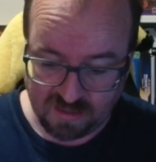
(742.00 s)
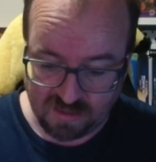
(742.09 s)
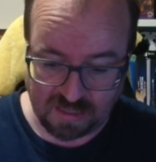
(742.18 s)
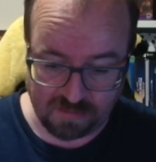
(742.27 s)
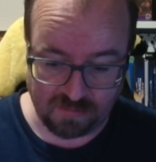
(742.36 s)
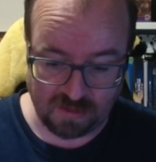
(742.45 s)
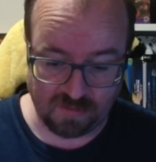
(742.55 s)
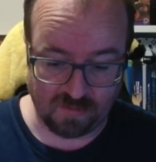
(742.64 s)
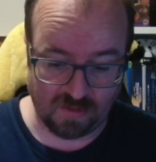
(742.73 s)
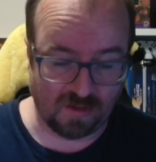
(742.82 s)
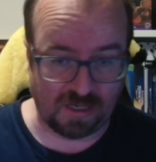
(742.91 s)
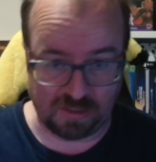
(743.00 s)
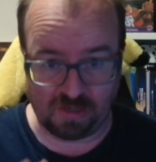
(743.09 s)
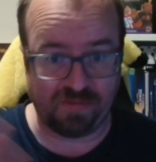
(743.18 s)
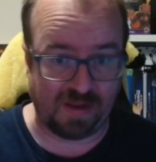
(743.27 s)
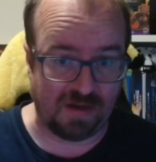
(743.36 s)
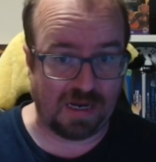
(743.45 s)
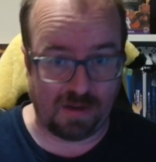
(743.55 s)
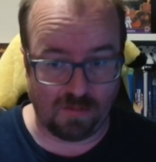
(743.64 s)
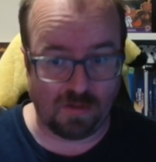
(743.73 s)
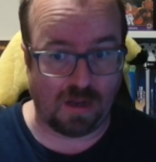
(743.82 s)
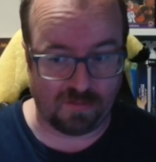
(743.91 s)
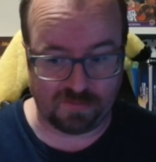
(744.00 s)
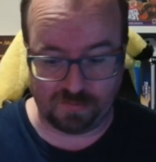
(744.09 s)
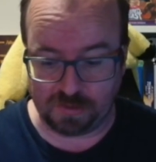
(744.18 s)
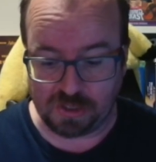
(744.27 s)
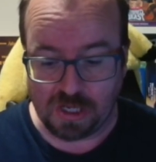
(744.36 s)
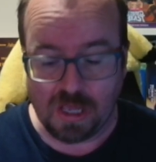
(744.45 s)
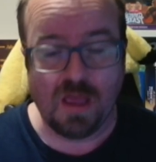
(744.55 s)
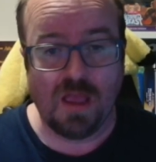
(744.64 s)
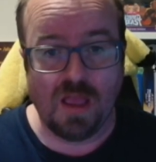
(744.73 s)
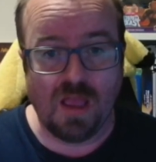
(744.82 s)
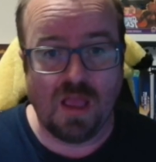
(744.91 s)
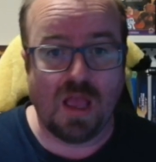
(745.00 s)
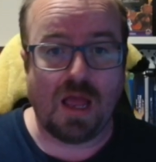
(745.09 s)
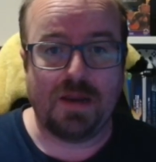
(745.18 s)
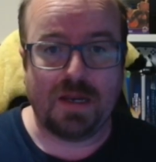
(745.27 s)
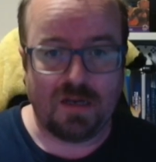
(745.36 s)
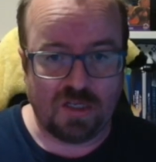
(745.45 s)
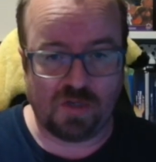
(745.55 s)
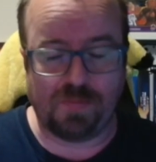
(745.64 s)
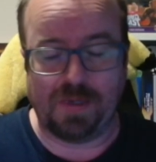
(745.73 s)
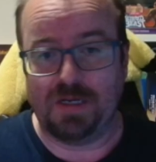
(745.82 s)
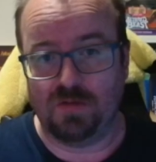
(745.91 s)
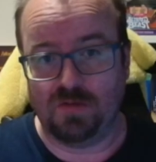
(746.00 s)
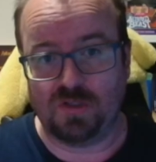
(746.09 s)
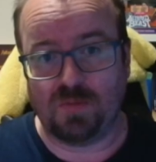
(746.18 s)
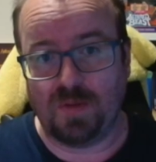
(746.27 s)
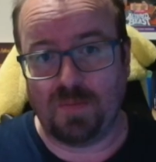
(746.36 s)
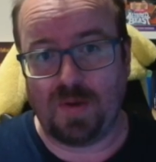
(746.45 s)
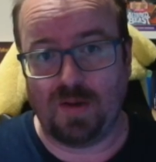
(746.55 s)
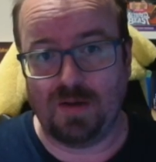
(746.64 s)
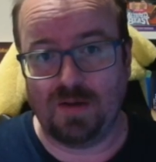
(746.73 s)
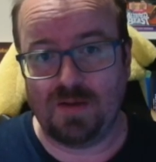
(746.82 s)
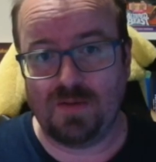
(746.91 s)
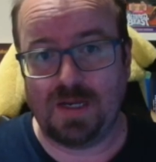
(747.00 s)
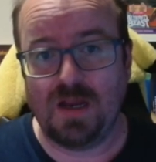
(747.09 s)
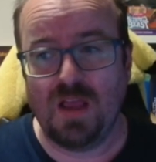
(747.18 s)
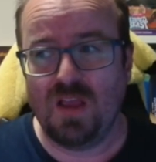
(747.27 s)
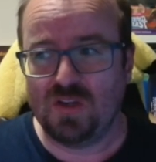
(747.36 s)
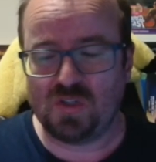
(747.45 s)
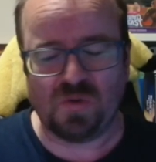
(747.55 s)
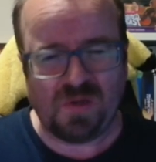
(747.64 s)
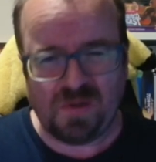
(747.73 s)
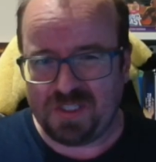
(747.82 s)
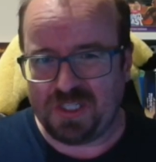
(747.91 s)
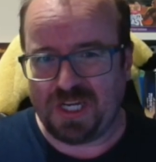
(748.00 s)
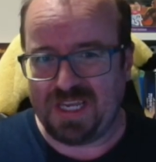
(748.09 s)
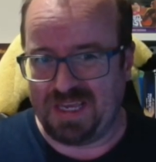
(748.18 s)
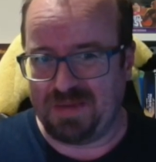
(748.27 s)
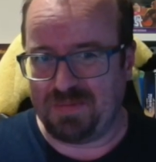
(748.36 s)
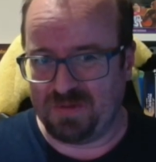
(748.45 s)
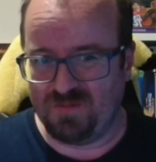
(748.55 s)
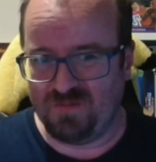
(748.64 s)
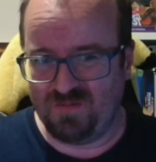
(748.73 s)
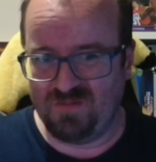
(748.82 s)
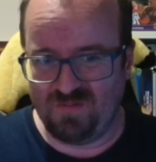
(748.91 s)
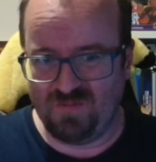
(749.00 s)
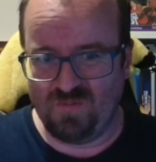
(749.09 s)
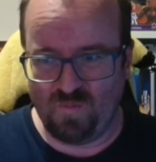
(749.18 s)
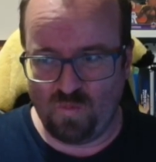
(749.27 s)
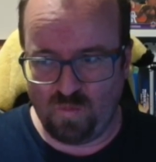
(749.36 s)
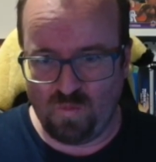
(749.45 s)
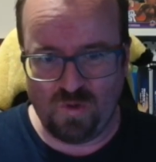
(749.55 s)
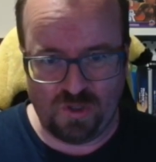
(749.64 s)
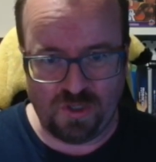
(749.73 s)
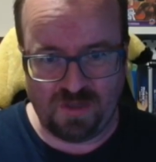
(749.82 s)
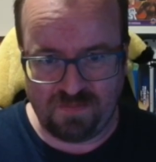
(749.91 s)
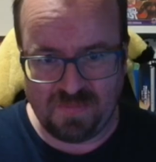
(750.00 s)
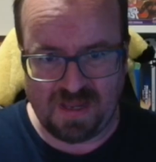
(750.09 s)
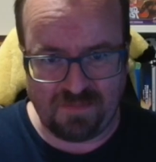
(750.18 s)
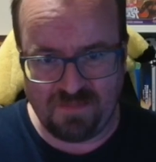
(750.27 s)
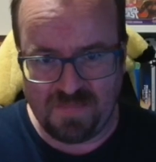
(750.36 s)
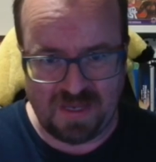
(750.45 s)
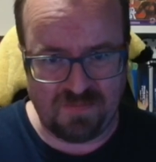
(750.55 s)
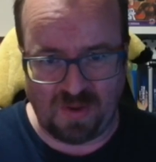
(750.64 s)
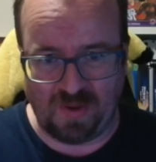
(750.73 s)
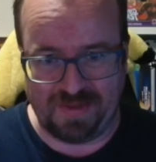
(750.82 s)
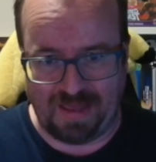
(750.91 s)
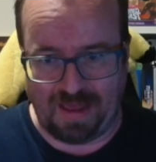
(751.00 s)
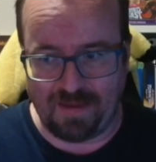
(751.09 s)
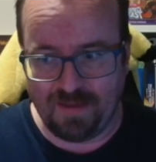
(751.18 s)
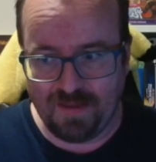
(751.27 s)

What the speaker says: As I found out afterwards. And then this appeared on top of the pile, and I went, sorry to be cheeky, but would you let me buy that?